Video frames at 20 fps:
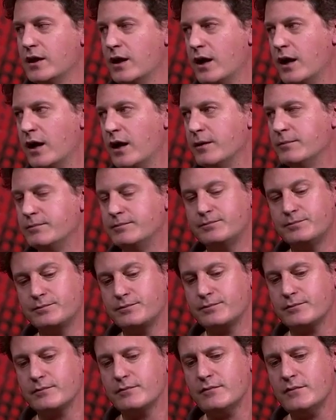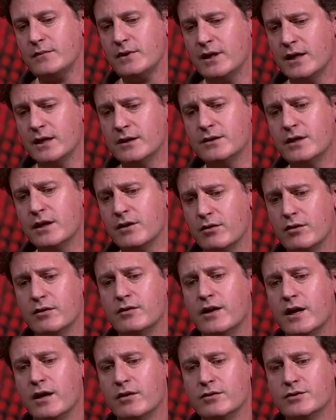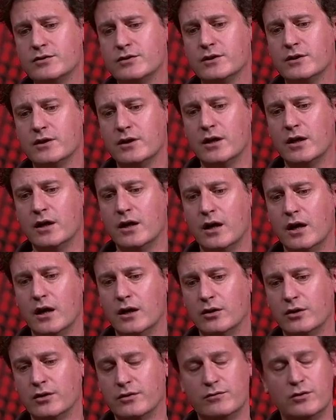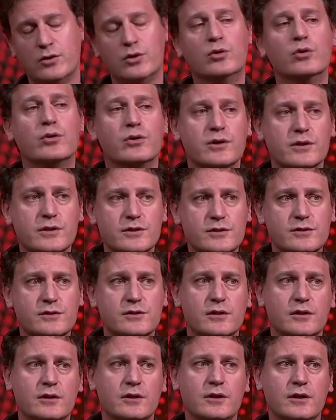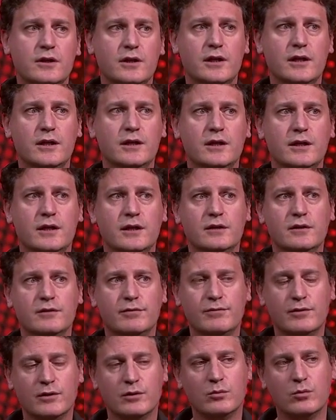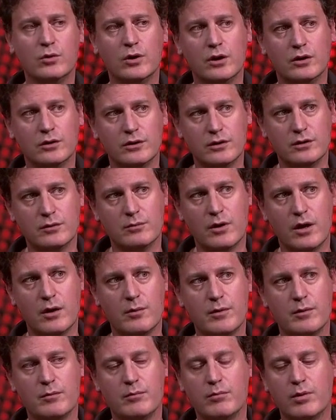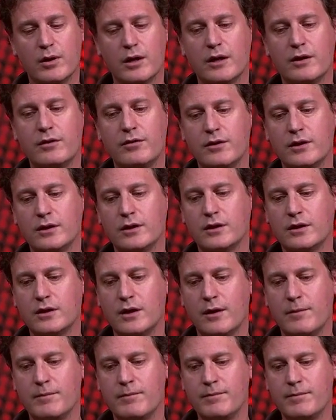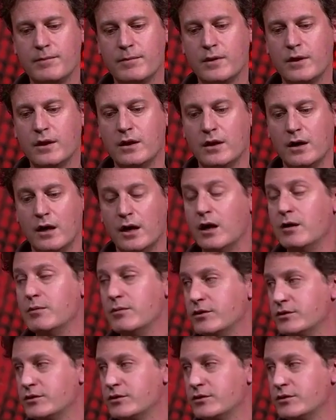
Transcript: And there is a lot of noise in the film world at the moment. But I think, I hope